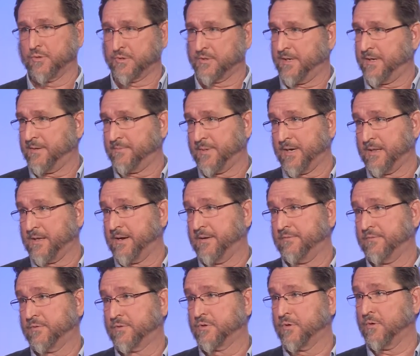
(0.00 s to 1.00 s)
sin in my
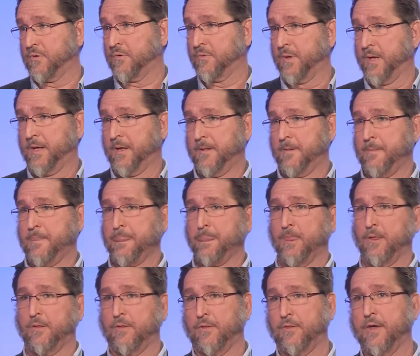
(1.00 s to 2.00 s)
life. So
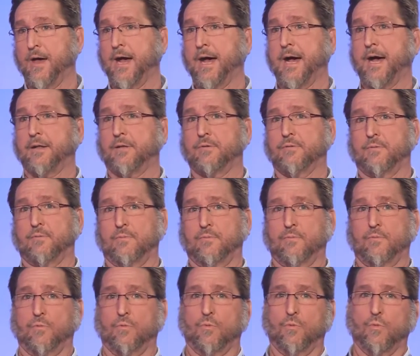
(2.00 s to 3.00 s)
that,
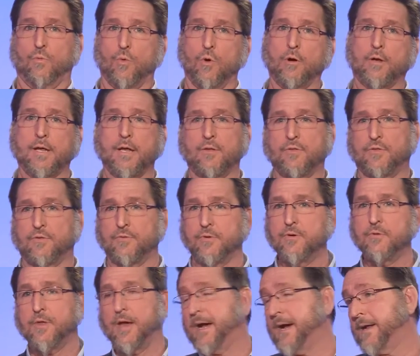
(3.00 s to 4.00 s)
working
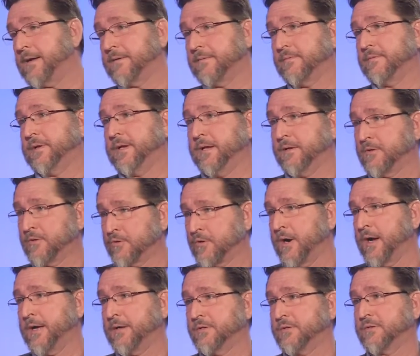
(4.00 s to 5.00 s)
through that in
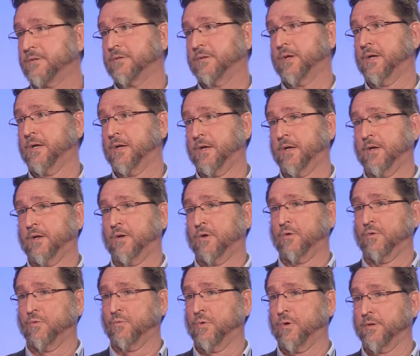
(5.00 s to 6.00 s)
Christ
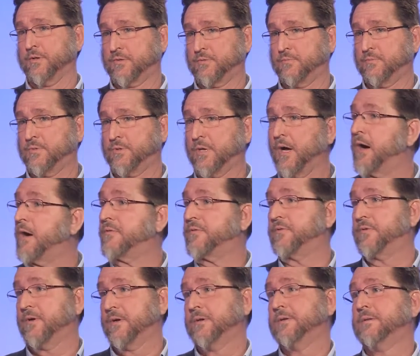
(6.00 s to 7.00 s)
was
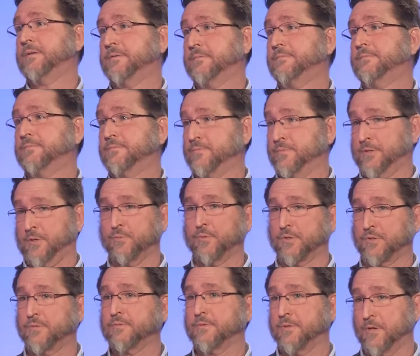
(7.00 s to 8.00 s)
tough. It
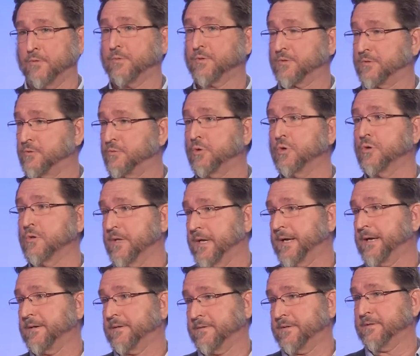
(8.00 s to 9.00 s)
was, it was
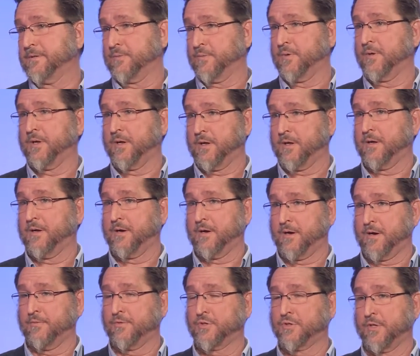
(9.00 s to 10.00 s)
grueling. Uh,
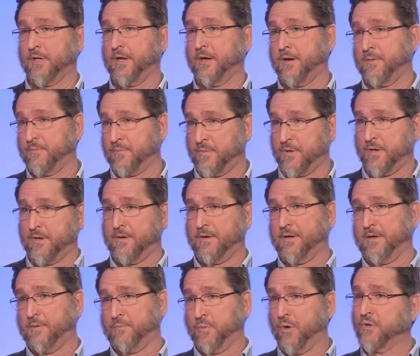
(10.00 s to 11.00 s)
obviously, um,
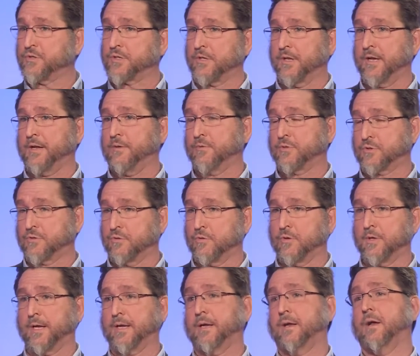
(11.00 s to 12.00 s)
personally, it was
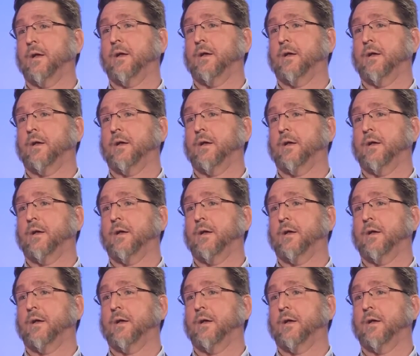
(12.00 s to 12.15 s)
grueling.